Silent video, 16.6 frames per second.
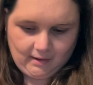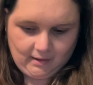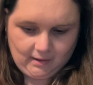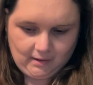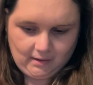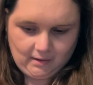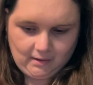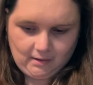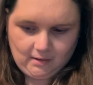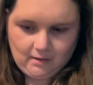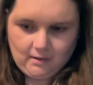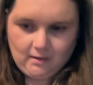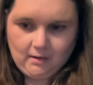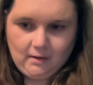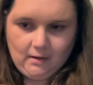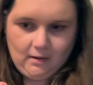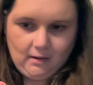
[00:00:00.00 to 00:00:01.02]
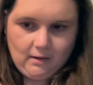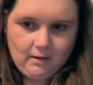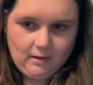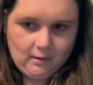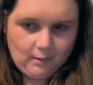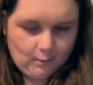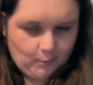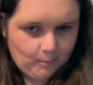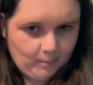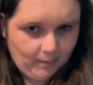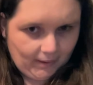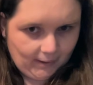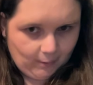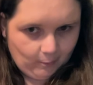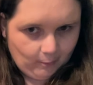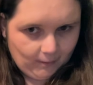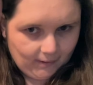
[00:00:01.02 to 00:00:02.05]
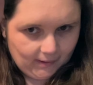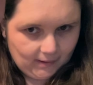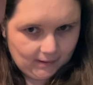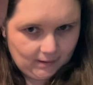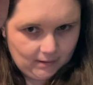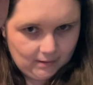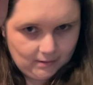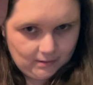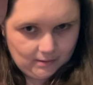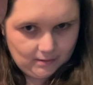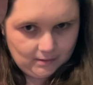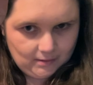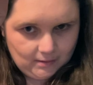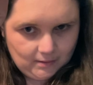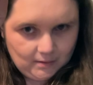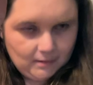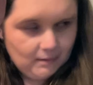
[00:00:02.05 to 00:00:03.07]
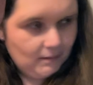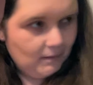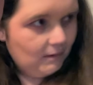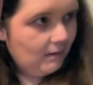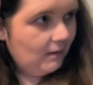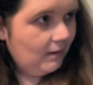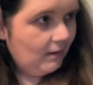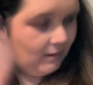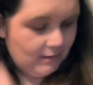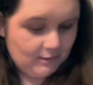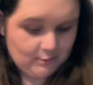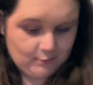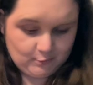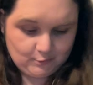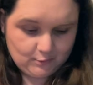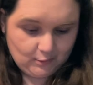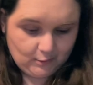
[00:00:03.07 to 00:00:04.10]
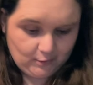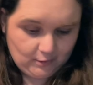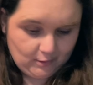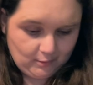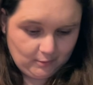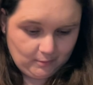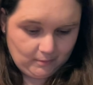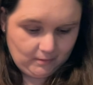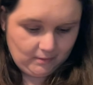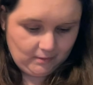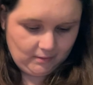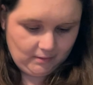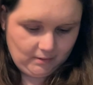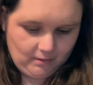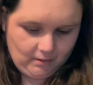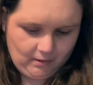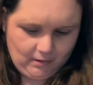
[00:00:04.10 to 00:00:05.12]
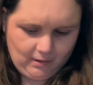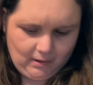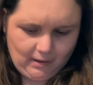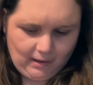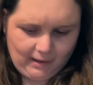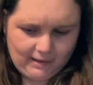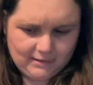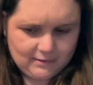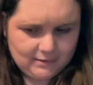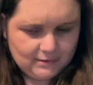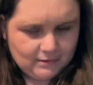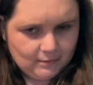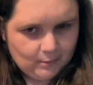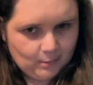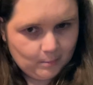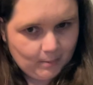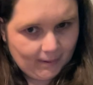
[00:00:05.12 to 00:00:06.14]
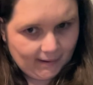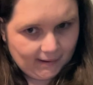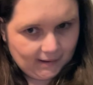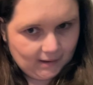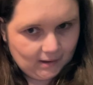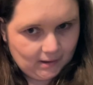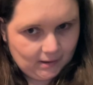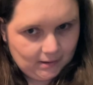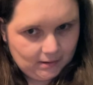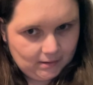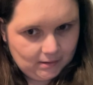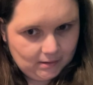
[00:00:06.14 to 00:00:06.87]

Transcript: then little penguin. These are so cute. I guess this is a little panda,